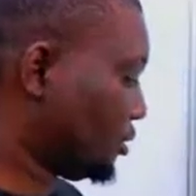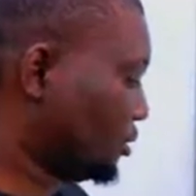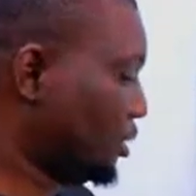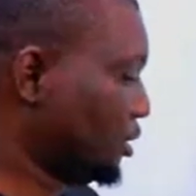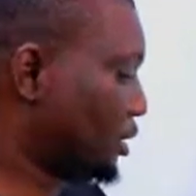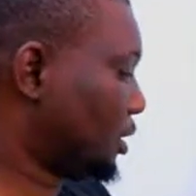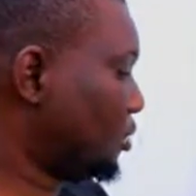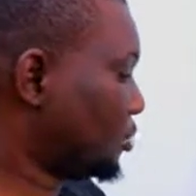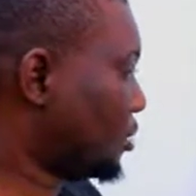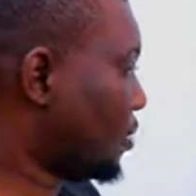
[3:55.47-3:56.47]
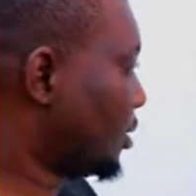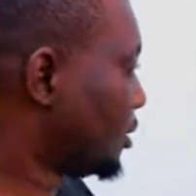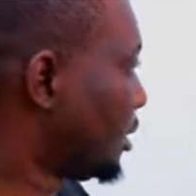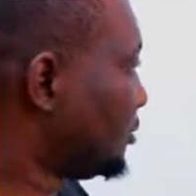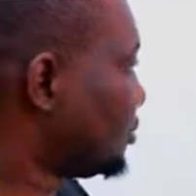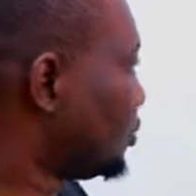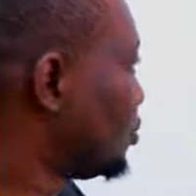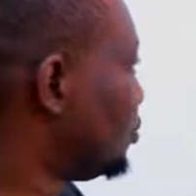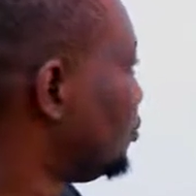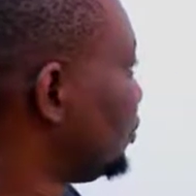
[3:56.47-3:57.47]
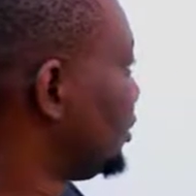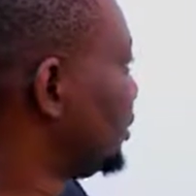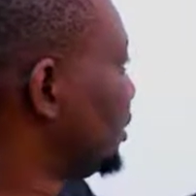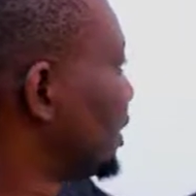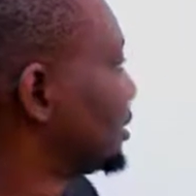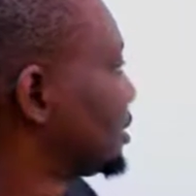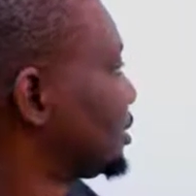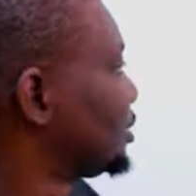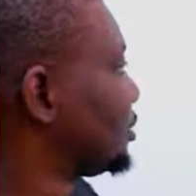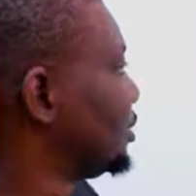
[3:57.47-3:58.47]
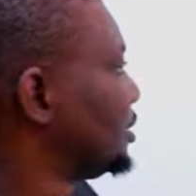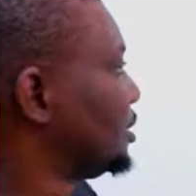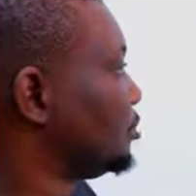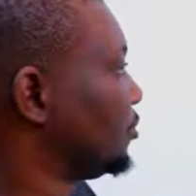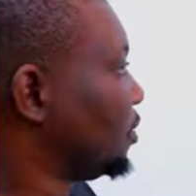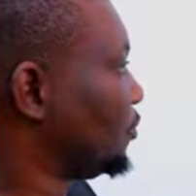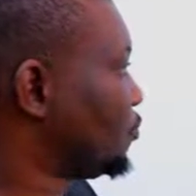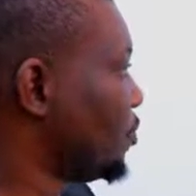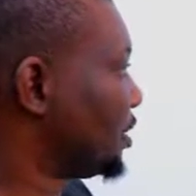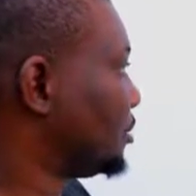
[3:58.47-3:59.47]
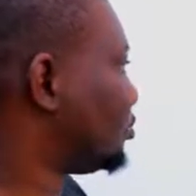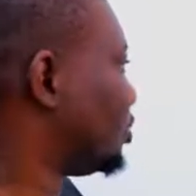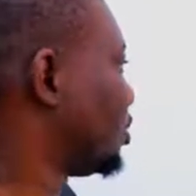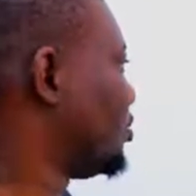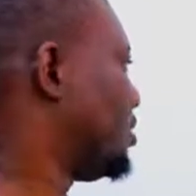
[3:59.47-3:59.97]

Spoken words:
Release CO2 and water. So excretion is the removal of waste product of